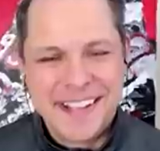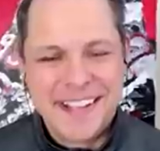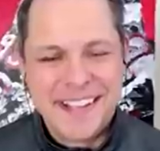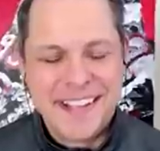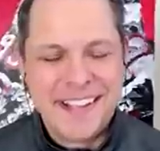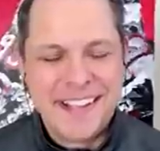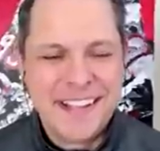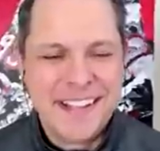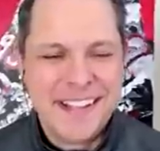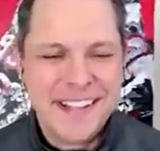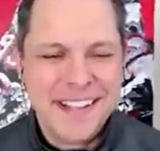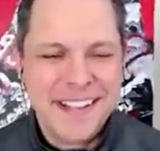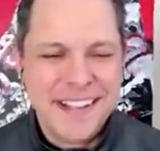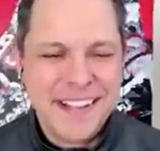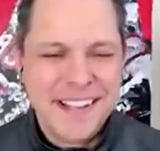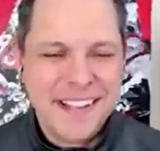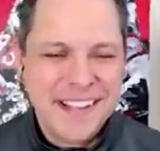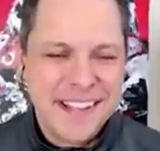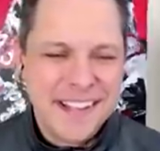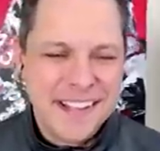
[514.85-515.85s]

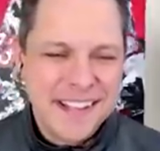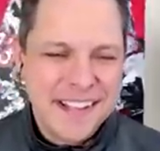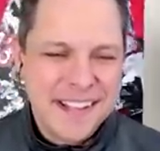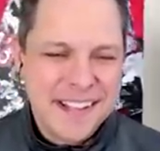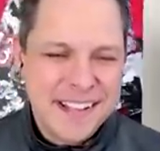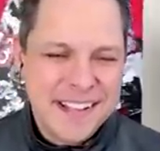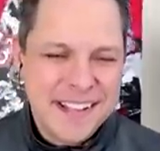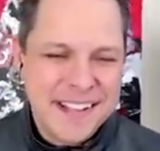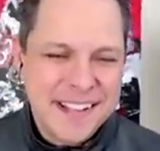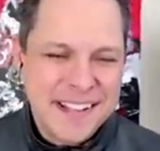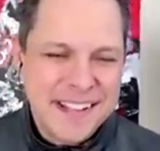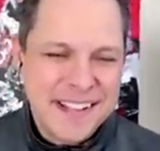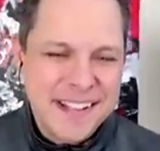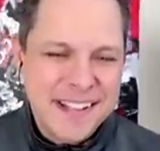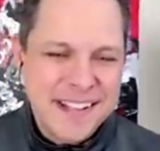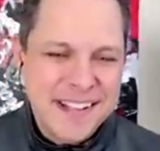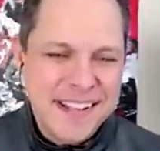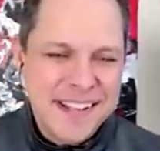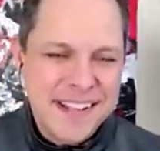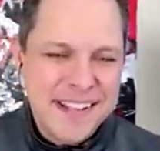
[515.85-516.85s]

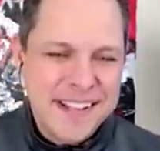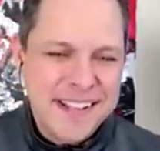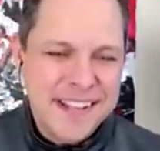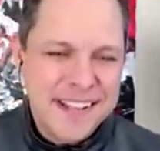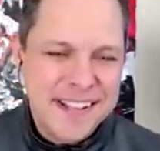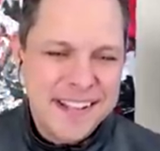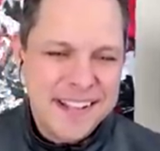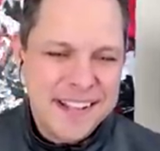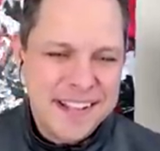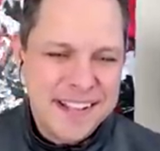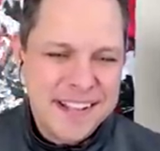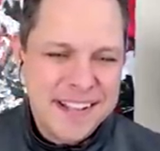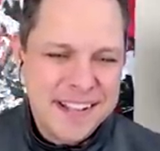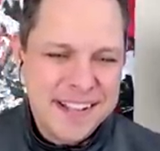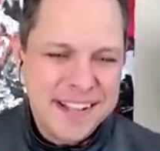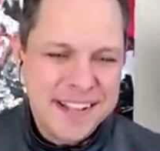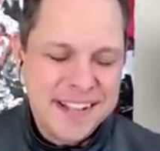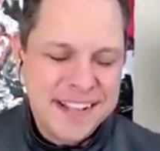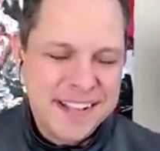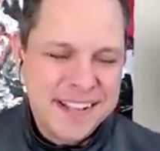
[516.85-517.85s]

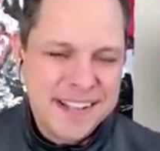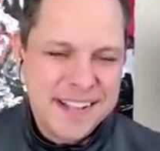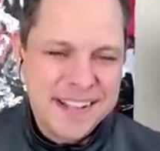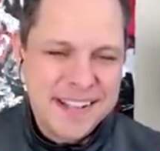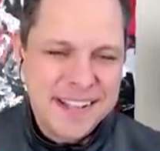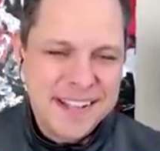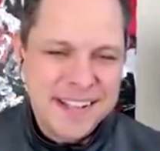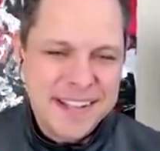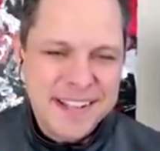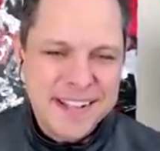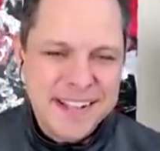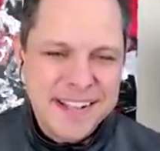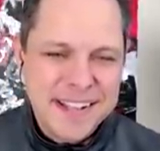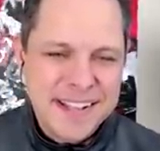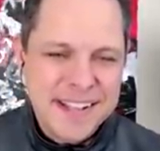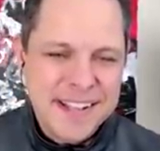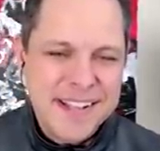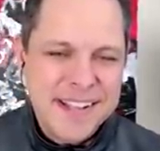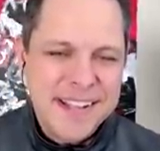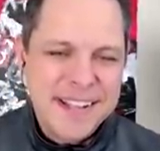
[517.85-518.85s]

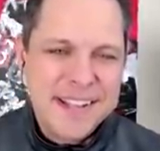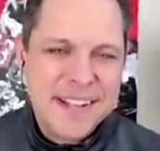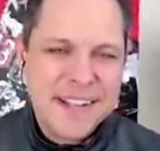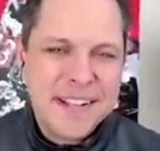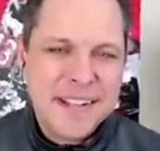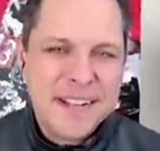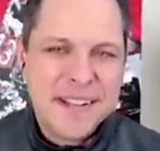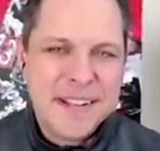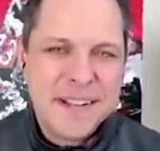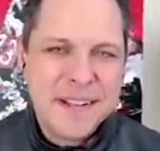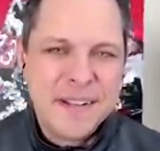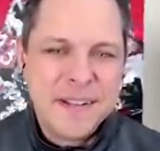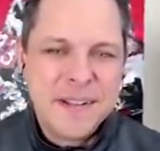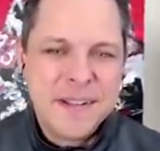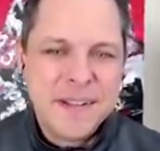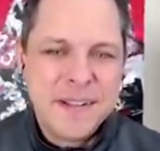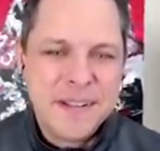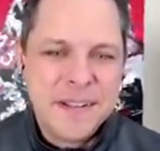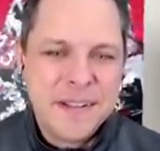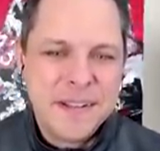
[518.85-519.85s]

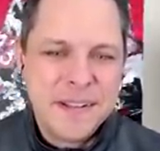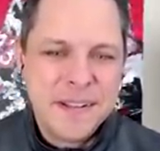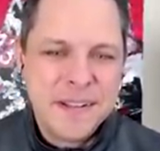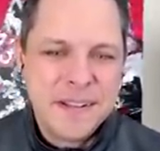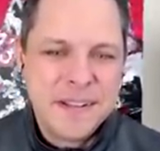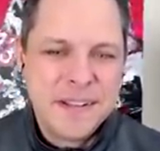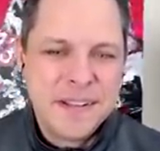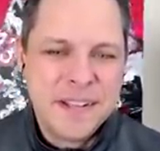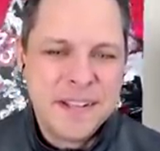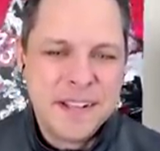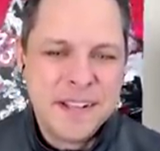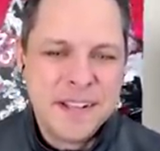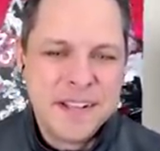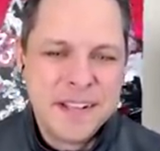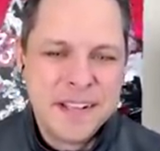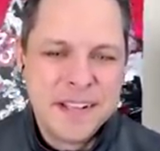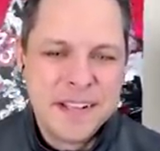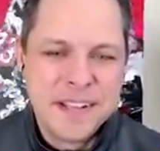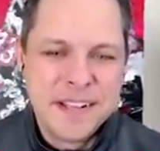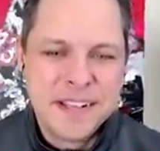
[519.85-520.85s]

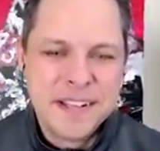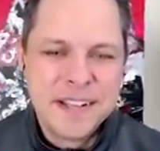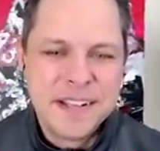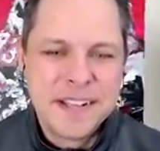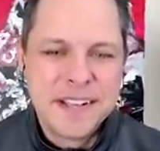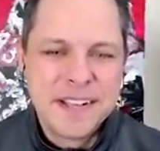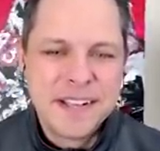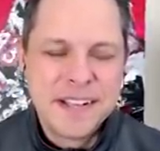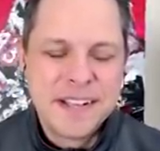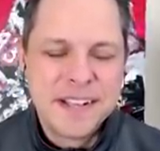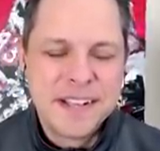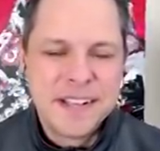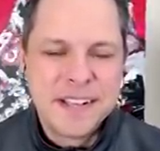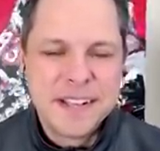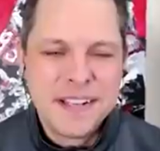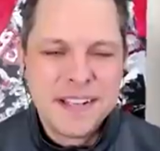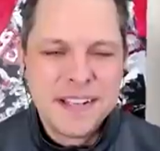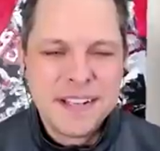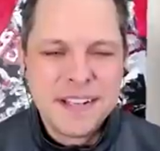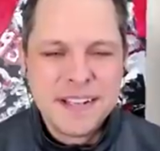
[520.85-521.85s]

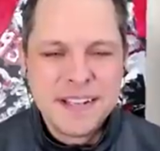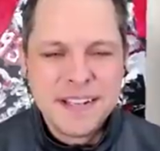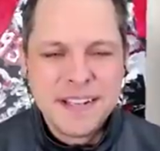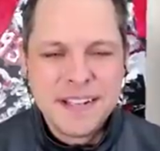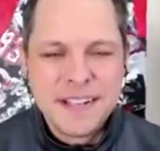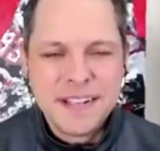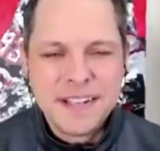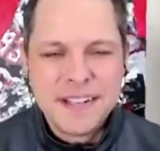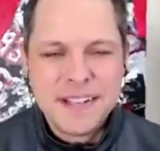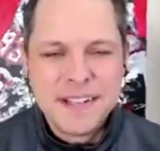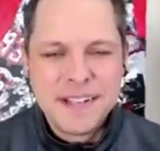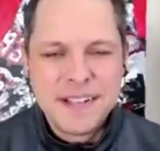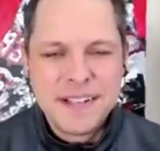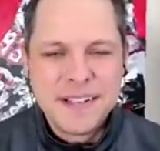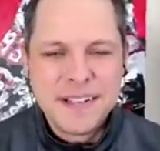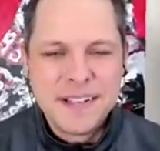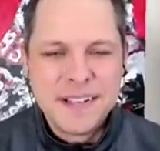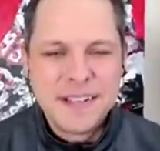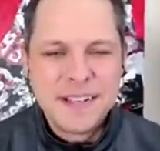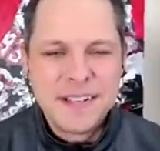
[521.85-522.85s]
The person shown says nothing.